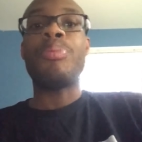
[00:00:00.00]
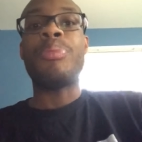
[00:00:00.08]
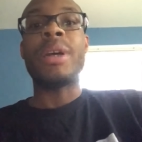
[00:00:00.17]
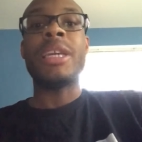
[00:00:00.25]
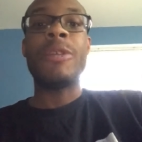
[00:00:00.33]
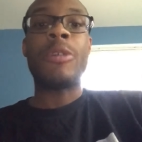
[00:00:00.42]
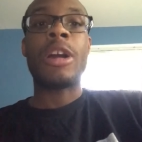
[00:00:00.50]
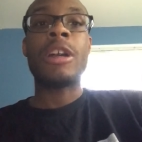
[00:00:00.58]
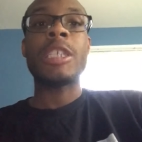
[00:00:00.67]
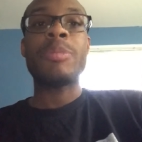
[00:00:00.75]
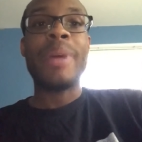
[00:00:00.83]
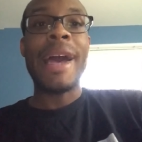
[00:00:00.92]
But he did work
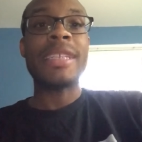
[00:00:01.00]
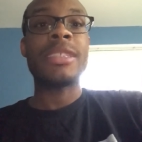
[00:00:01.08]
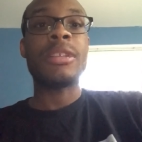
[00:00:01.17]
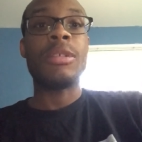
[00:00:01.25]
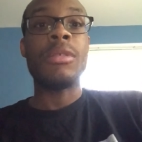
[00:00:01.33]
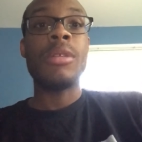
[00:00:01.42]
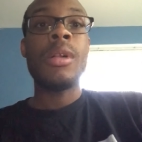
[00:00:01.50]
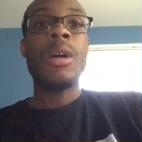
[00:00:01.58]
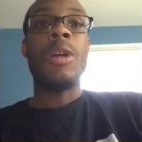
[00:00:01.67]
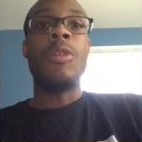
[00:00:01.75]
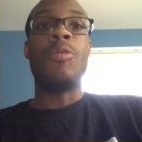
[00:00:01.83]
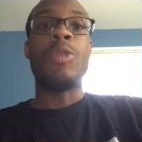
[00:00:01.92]
on his passing though.
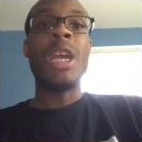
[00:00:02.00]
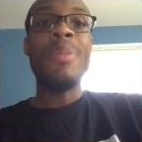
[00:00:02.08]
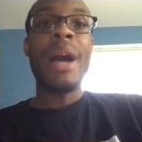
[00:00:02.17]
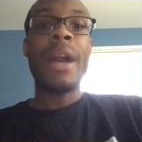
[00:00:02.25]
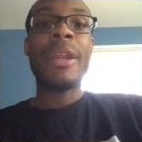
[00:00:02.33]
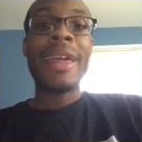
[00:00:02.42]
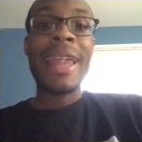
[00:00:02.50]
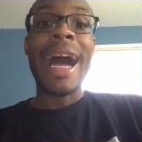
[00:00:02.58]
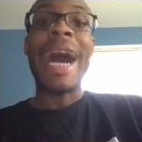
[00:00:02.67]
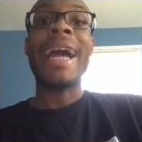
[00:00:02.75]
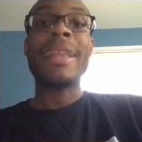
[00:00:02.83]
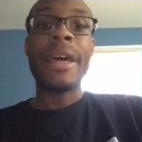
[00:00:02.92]
Rebounding,
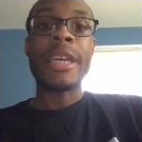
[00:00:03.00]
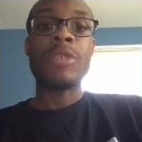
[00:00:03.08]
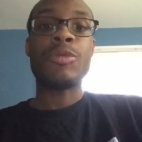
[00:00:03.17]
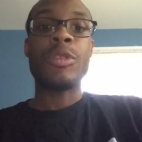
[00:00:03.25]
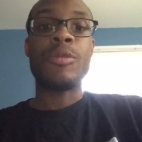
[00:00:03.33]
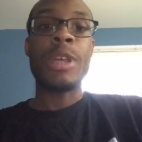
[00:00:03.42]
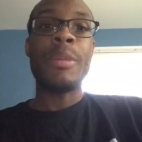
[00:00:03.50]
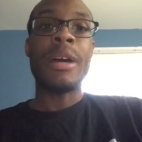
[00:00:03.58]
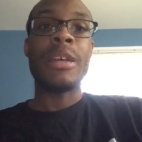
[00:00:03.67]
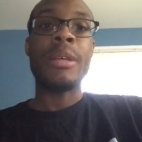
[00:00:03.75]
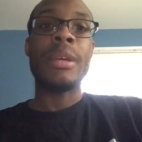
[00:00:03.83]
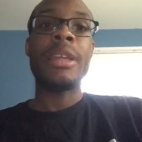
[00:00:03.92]
I like his re
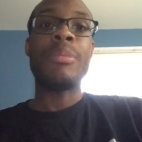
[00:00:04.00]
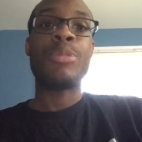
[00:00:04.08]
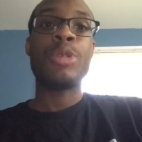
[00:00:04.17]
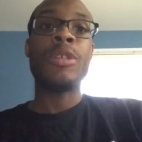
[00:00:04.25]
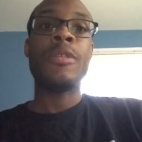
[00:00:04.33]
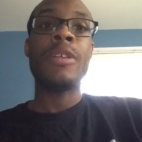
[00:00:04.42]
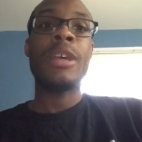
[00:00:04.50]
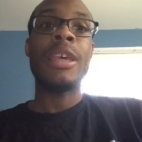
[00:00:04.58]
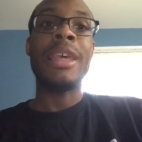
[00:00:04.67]
rebounding improve.